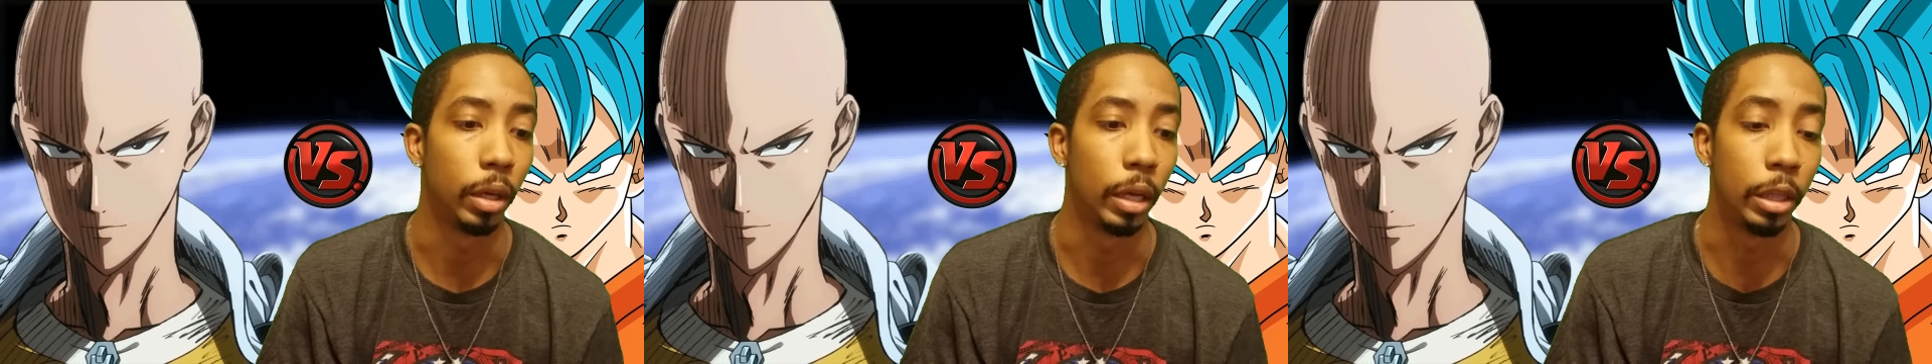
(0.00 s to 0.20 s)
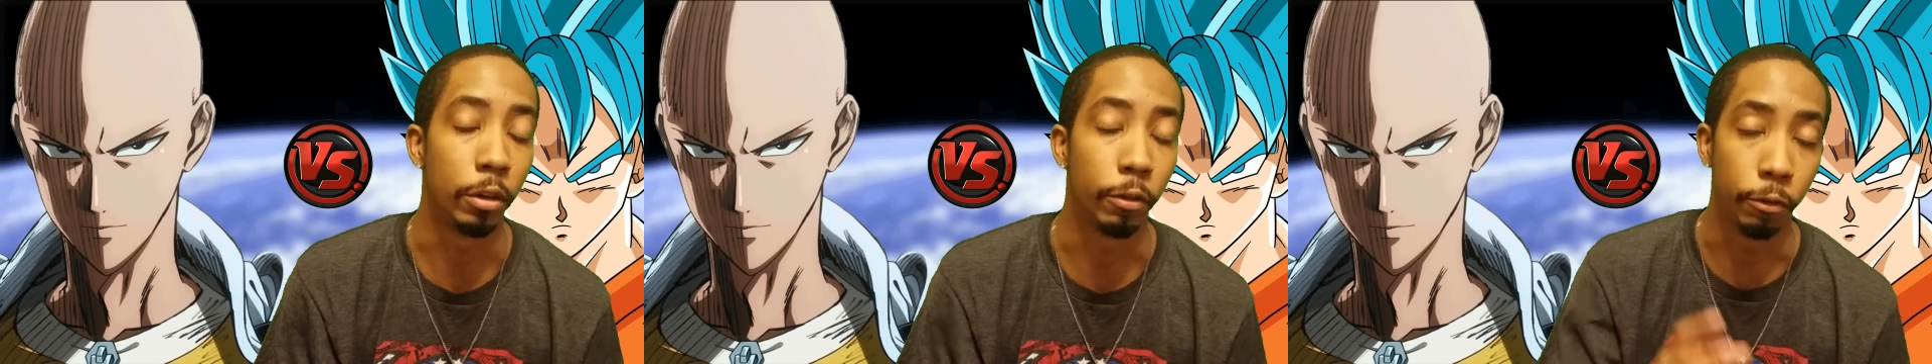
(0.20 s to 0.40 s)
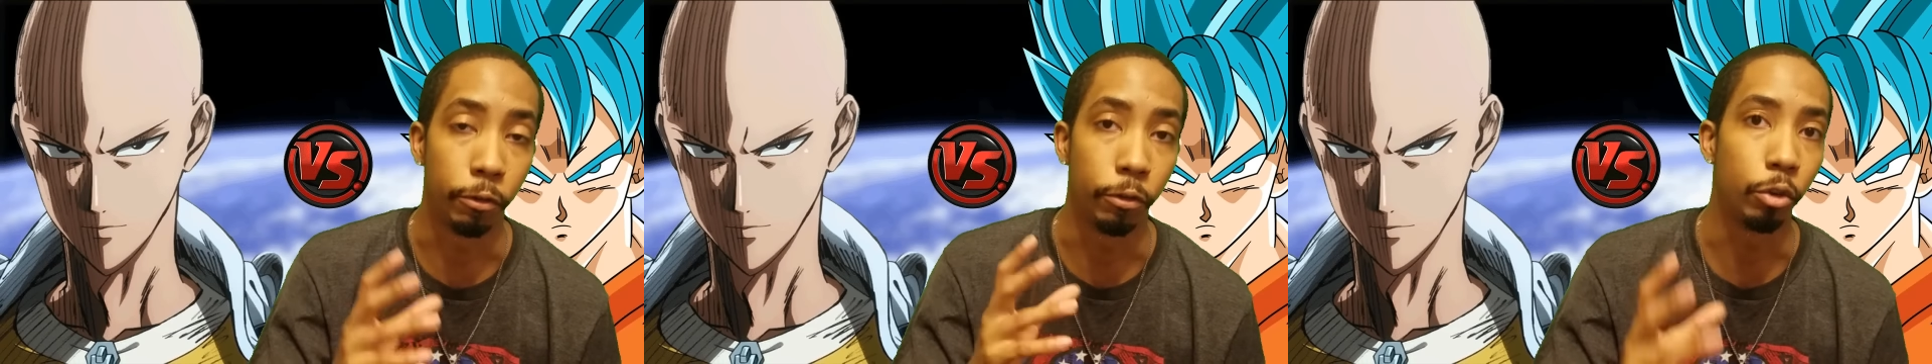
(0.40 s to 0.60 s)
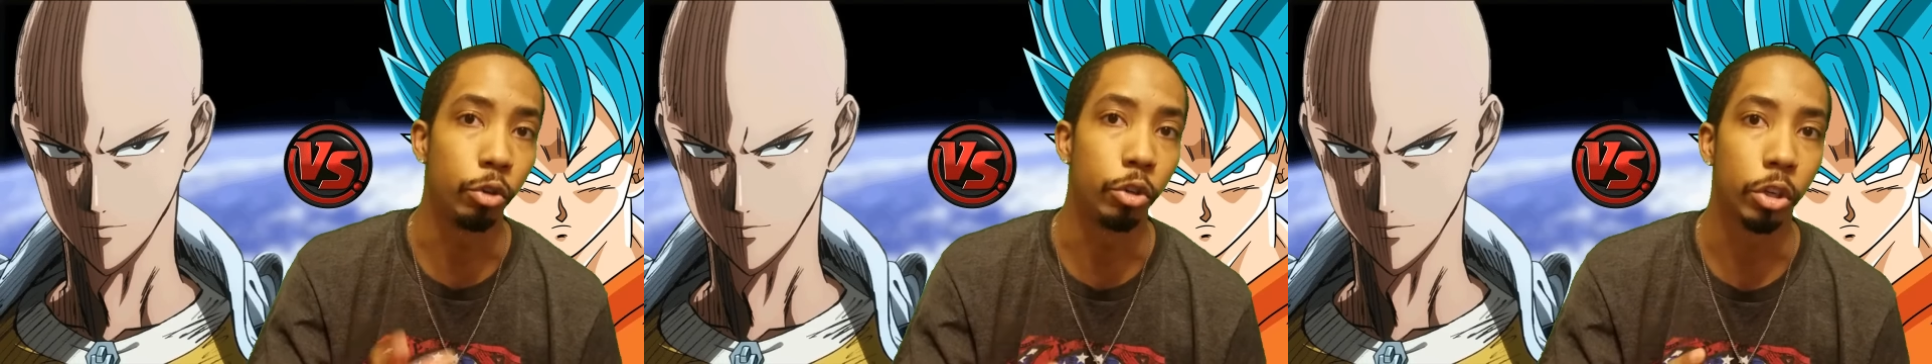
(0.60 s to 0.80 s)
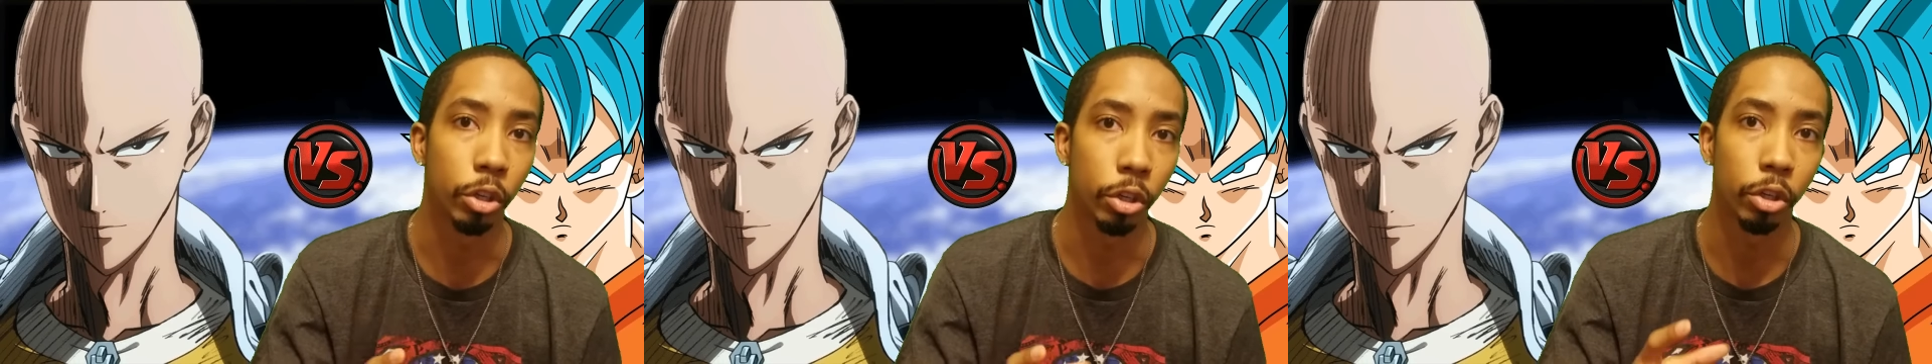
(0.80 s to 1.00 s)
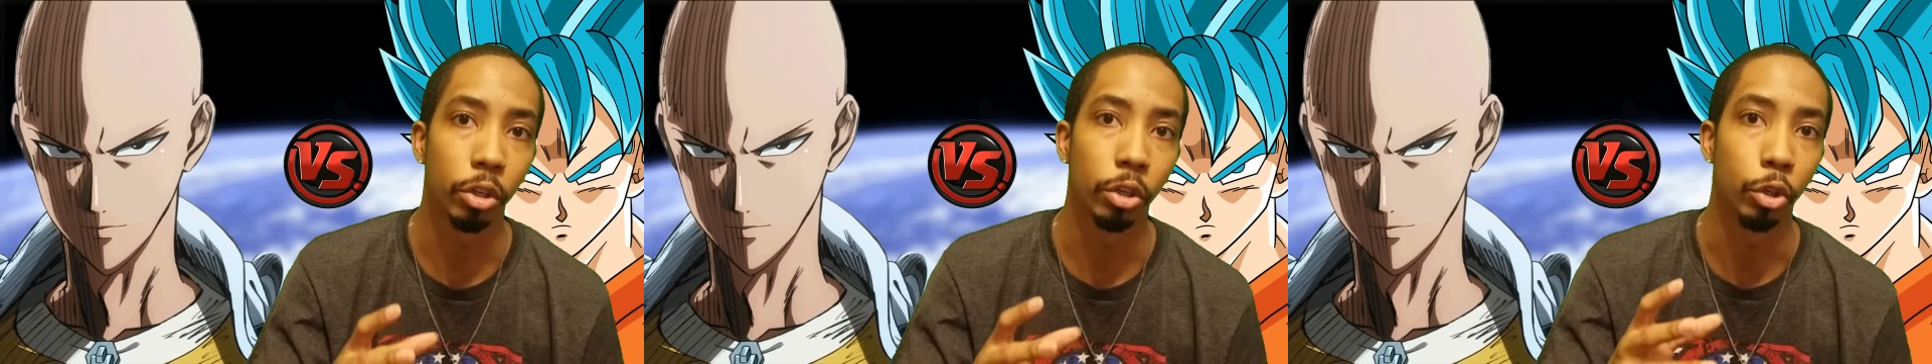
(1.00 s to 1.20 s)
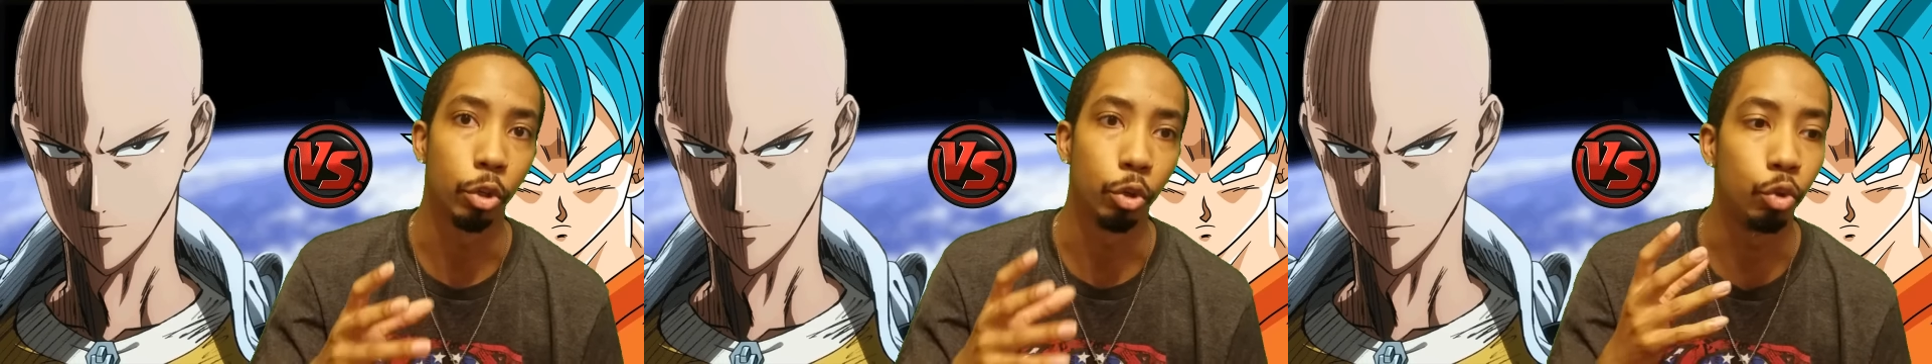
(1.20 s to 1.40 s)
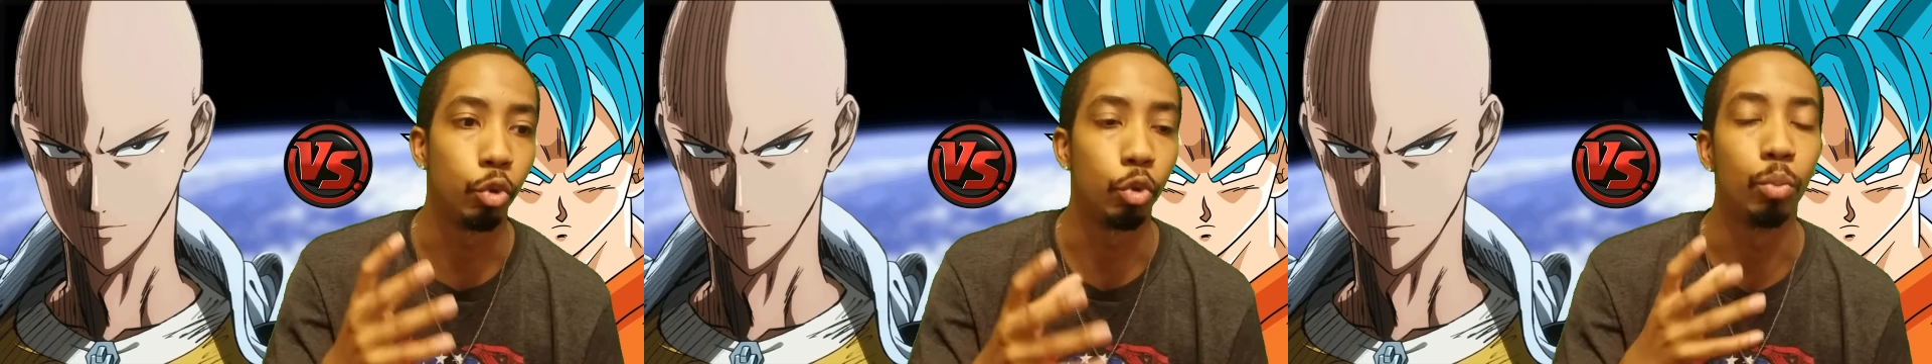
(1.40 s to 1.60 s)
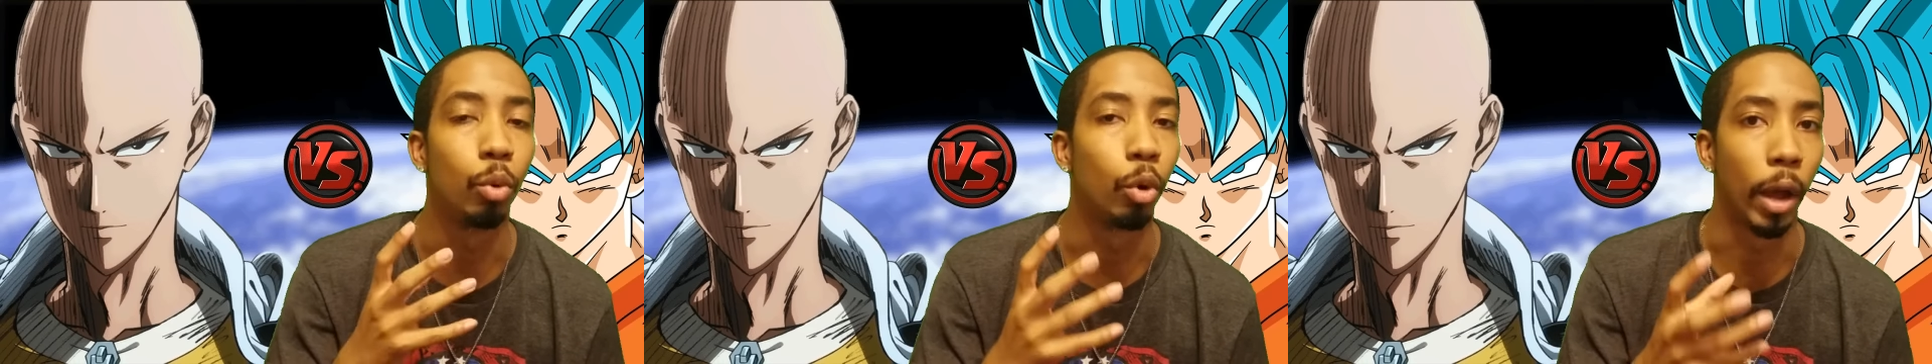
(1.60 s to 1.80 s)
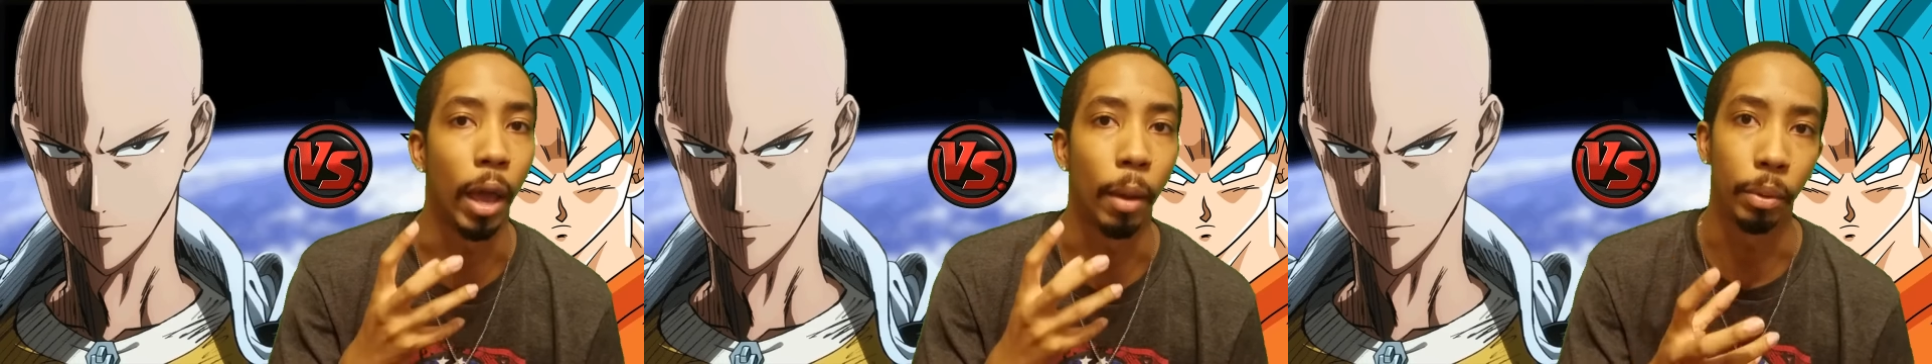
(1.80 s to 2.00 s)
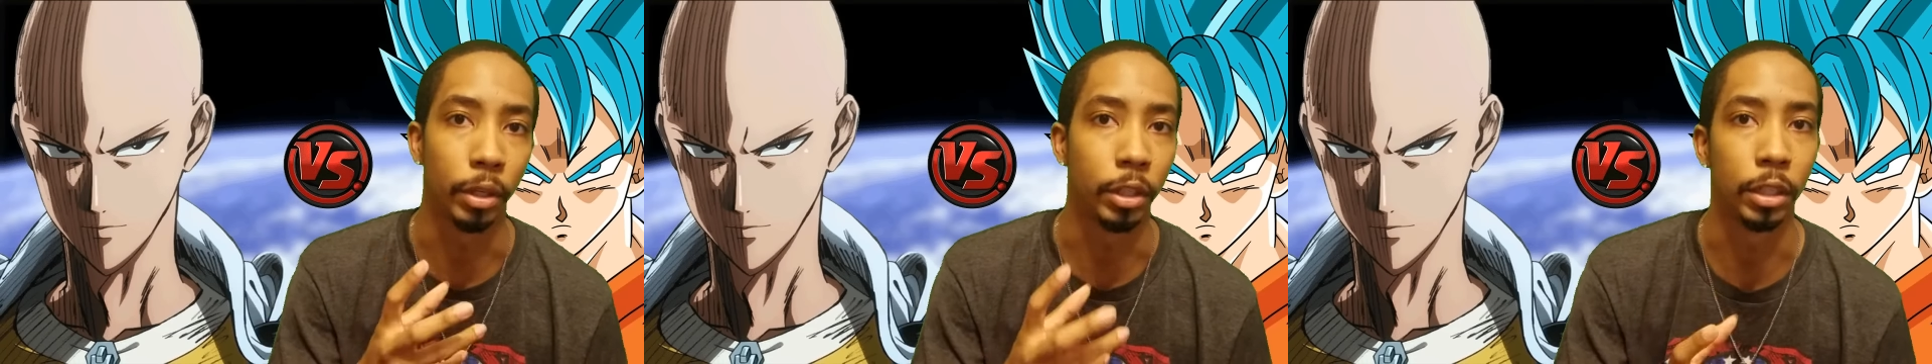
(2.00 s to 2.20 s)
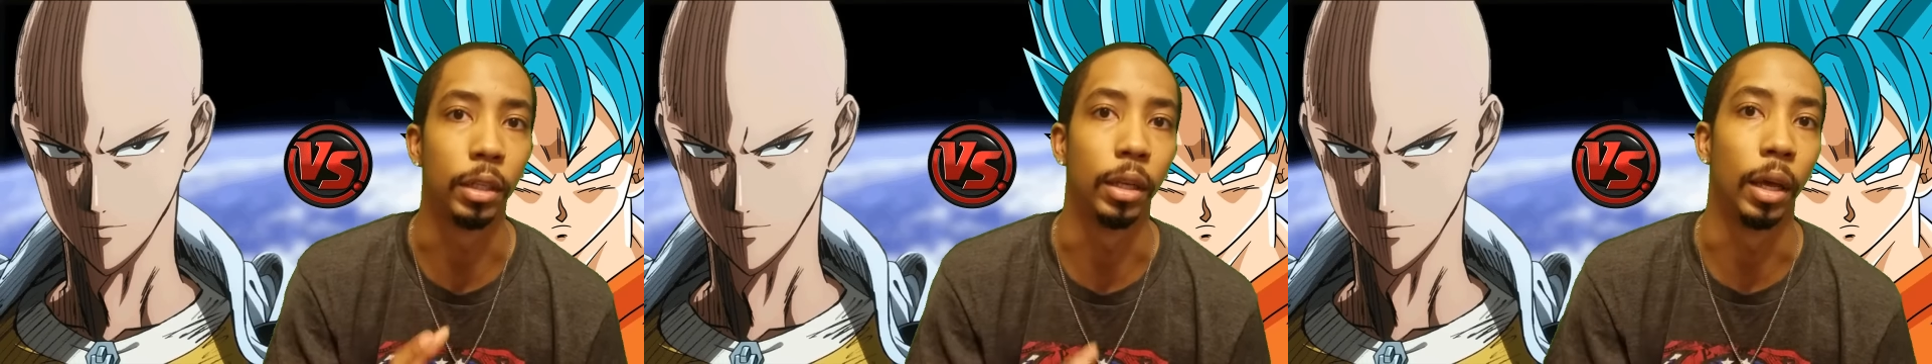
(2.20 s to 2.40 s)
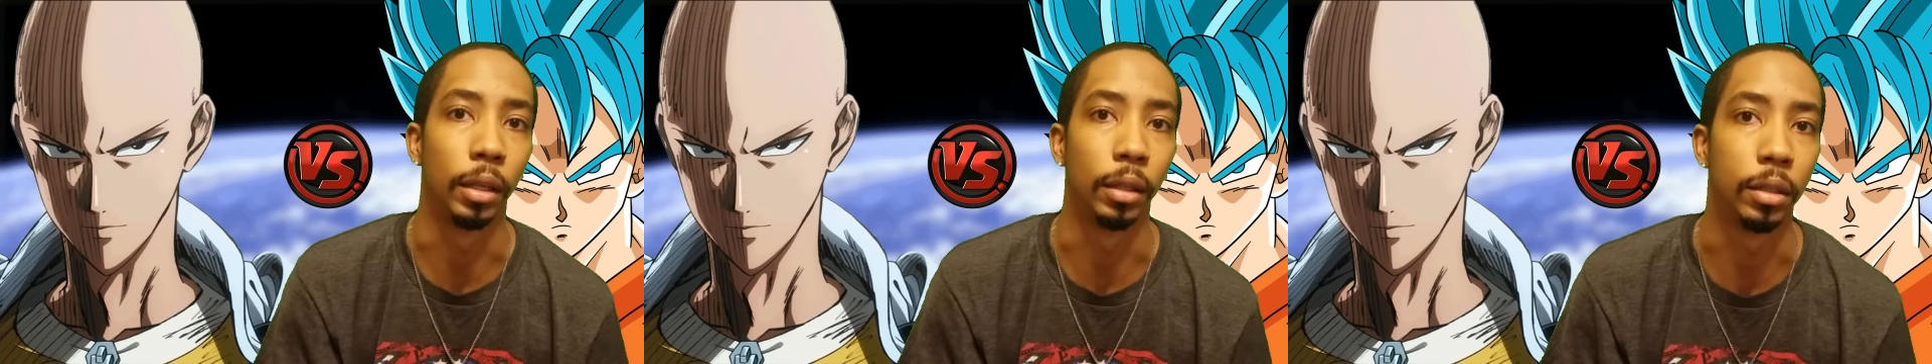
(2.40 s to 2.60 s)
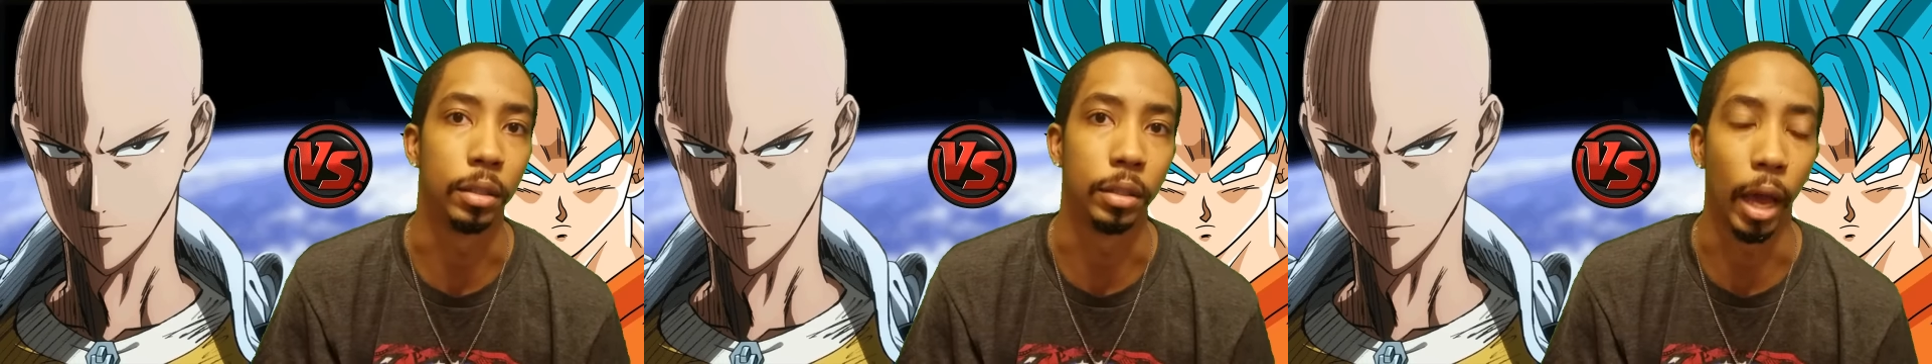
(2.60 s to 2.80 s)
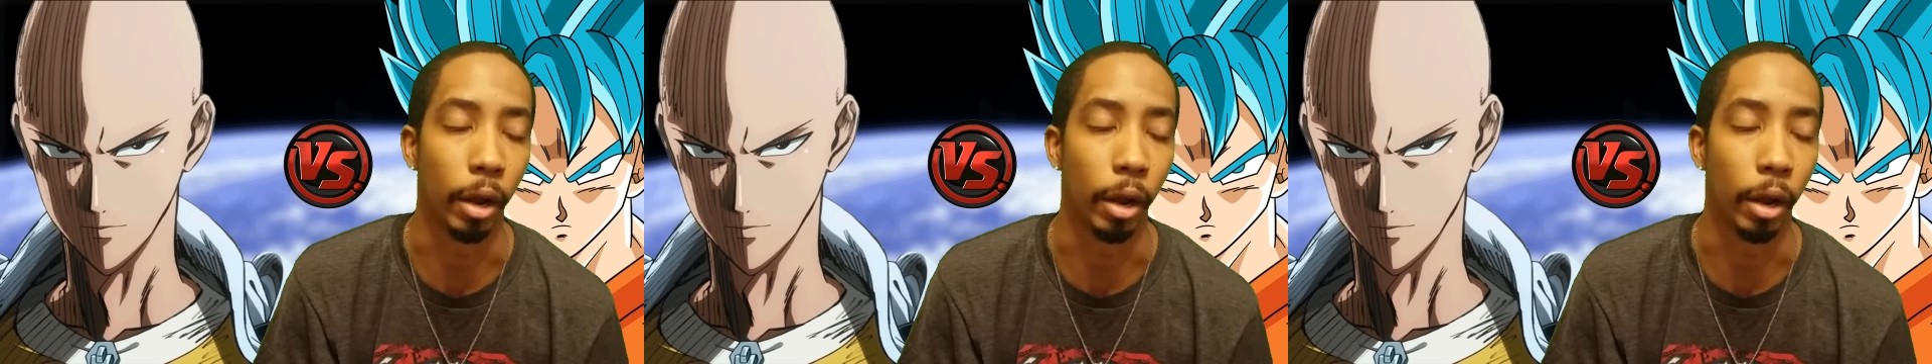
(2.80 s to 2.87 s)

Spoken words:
in the future, you do more epic shit like this.